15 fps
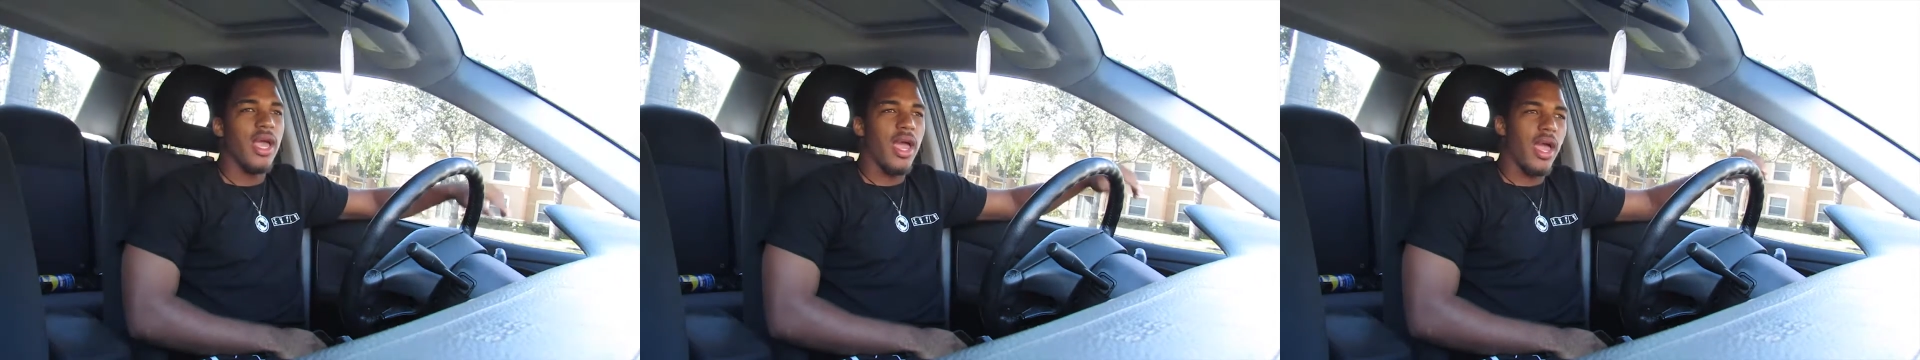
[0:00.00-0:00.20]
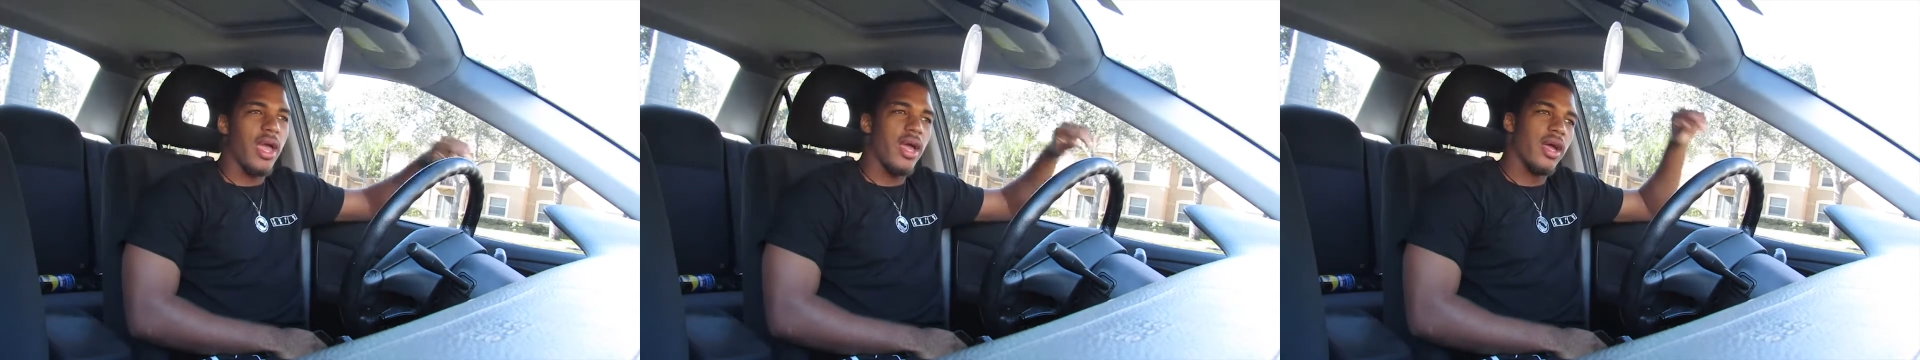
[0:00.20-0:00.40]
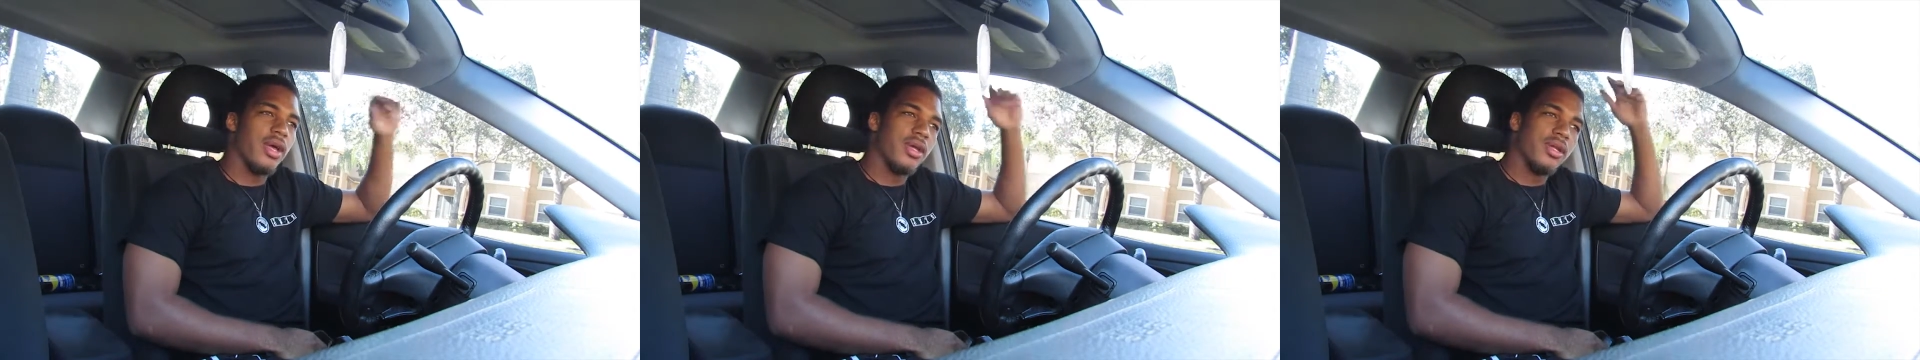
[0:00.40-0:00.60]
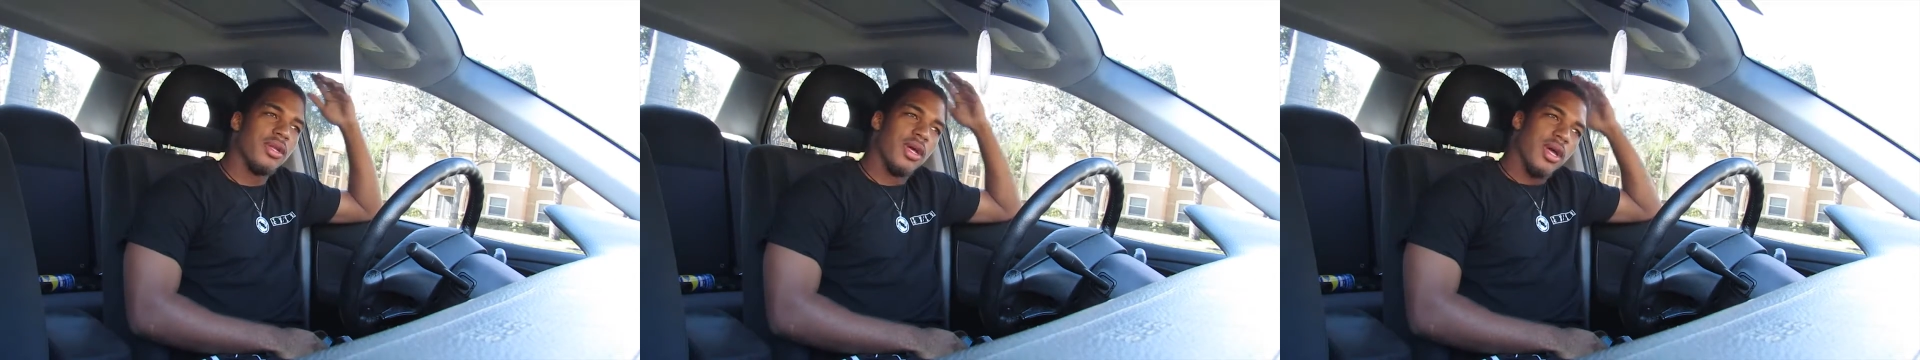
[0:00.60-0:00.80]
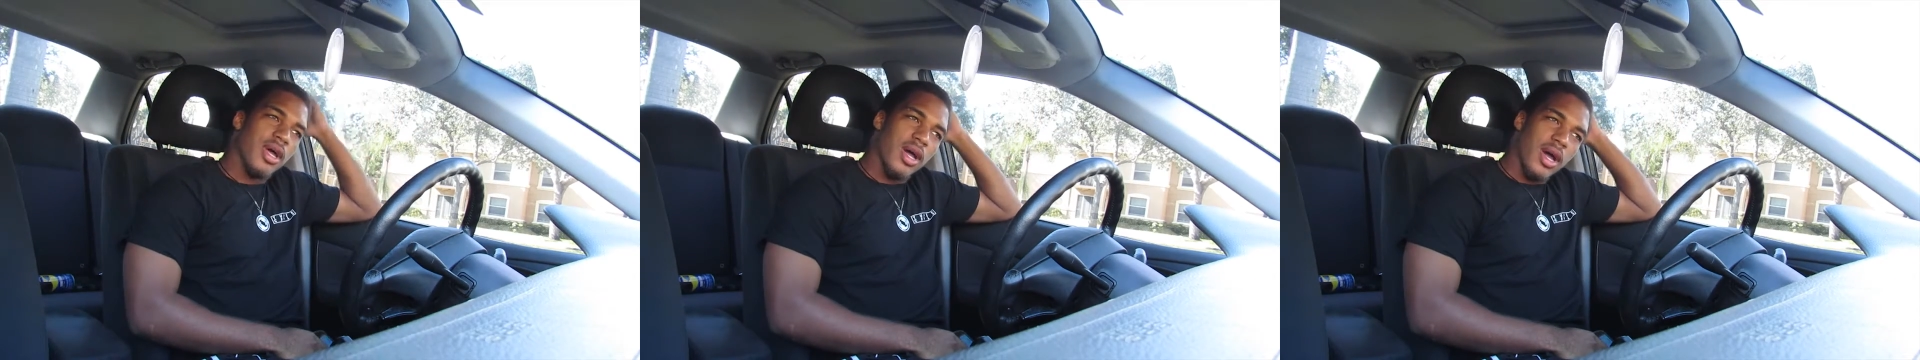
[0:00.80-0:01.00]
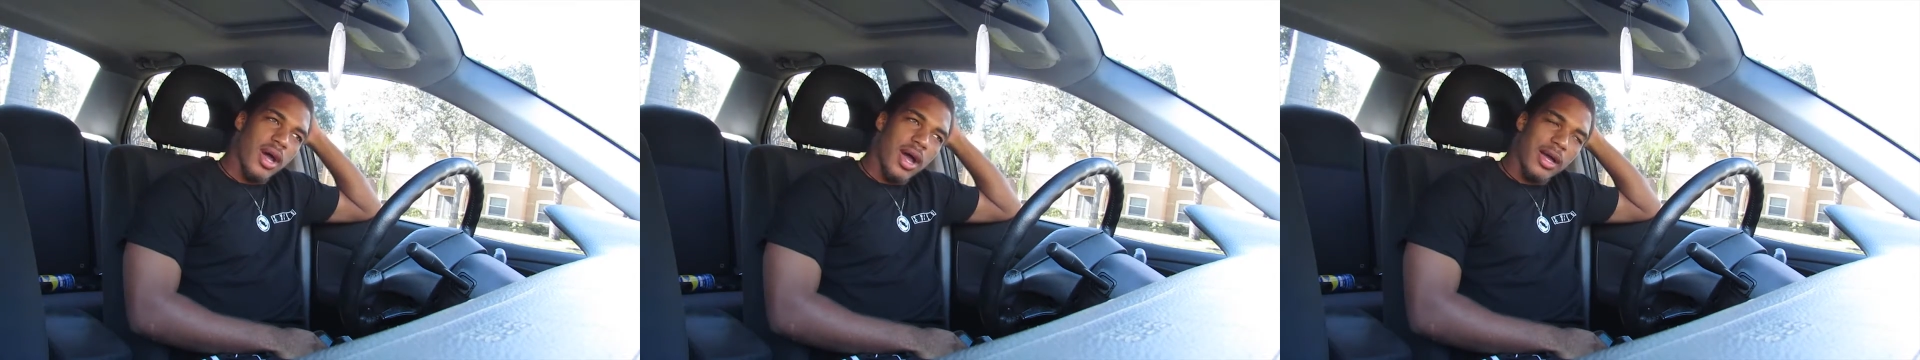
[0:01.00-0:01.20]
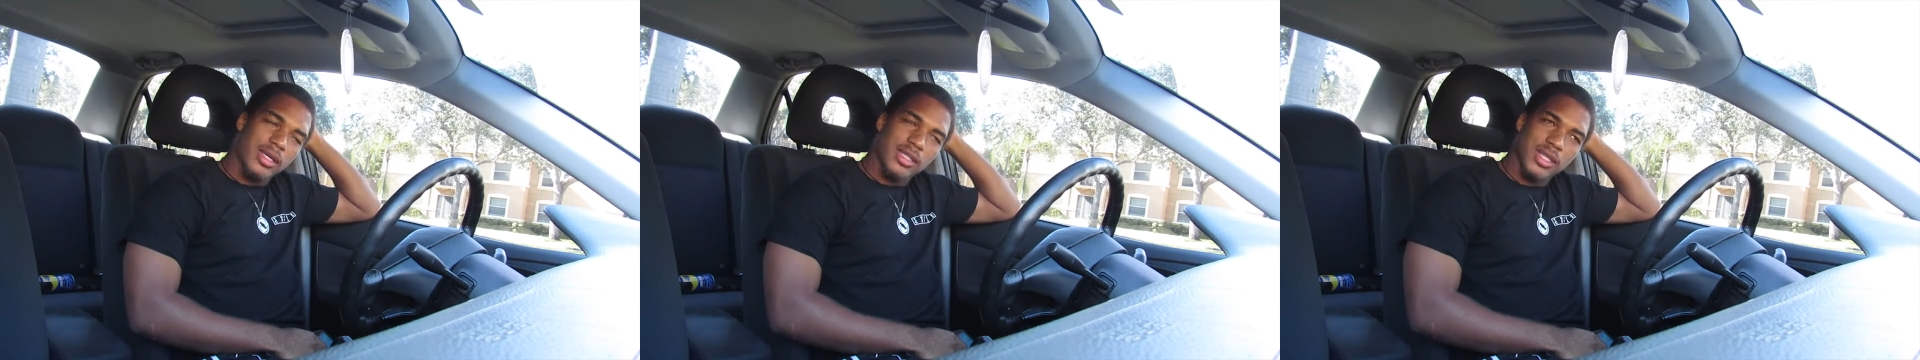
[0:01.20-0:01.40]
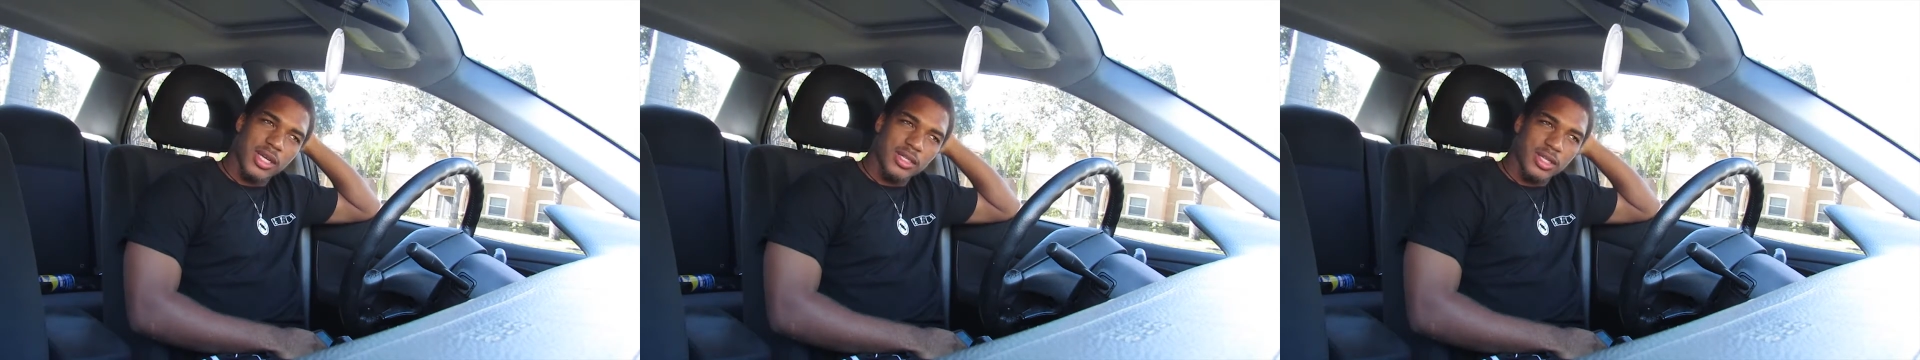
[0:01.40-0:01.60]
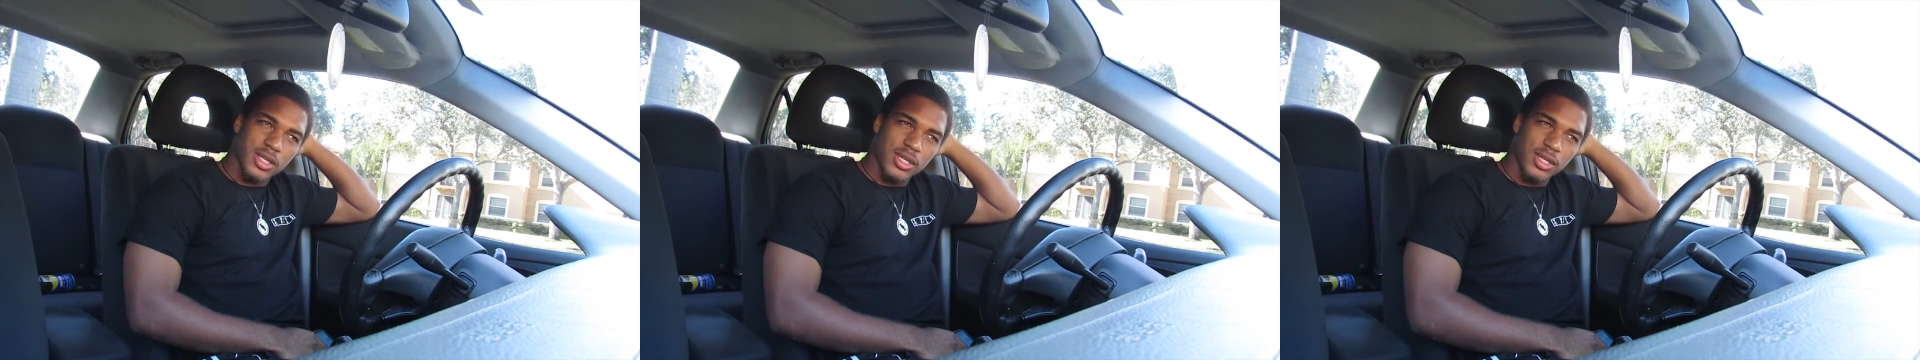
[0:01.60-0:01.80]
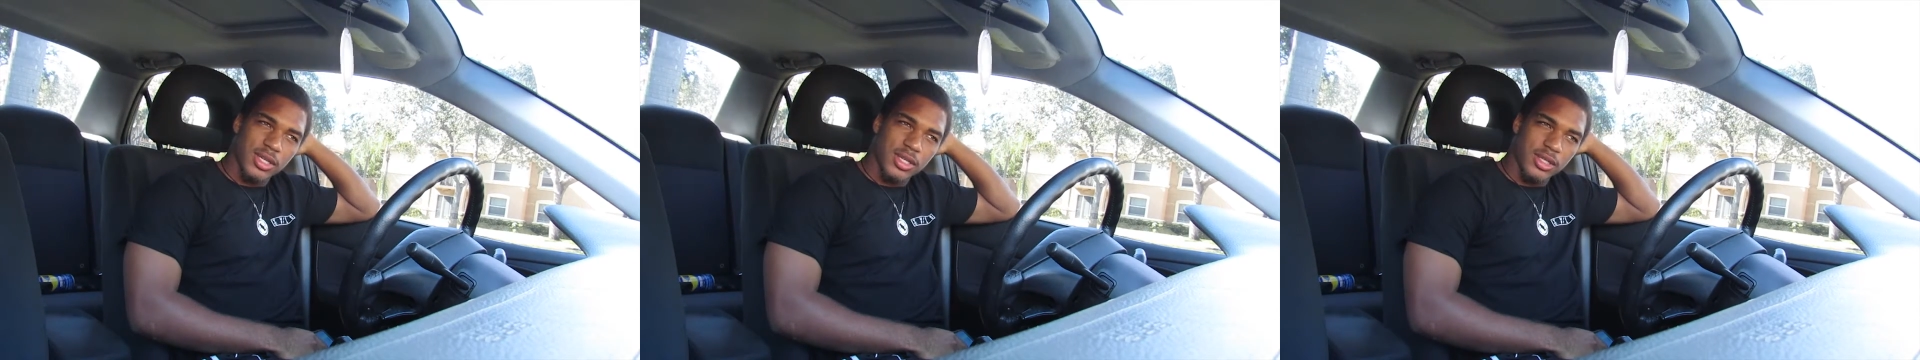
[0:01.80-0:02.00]
and I decided
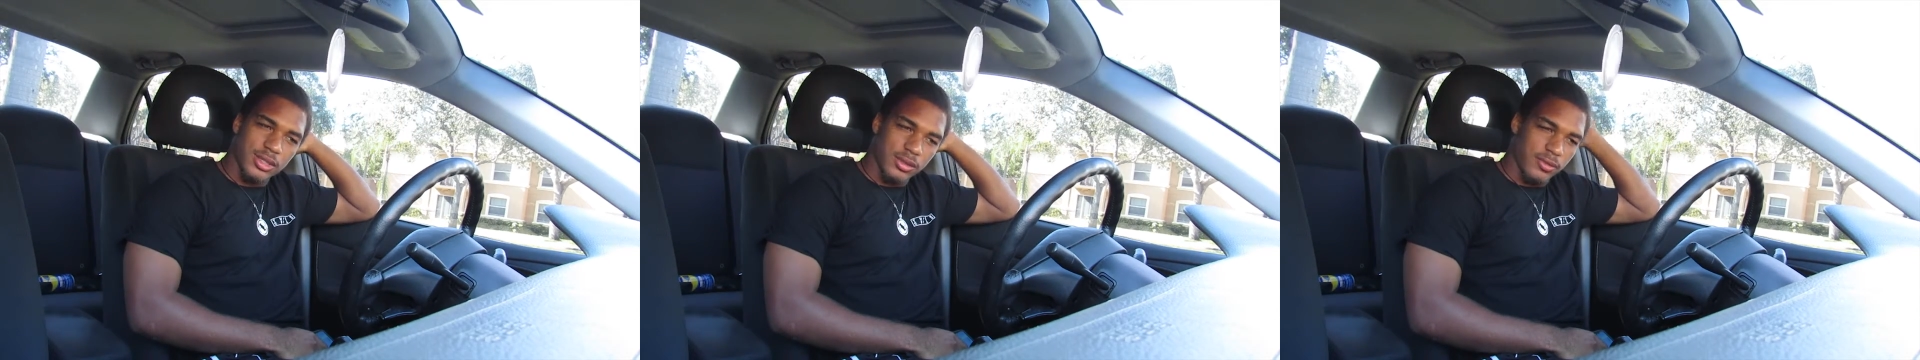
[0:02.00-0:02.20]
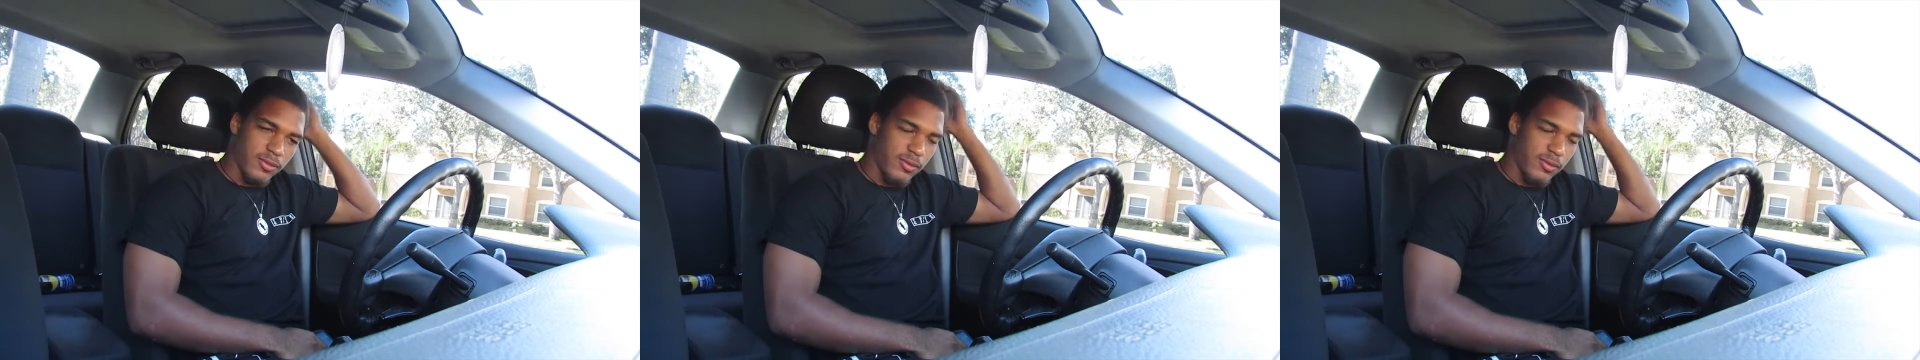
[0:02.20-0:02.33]
to,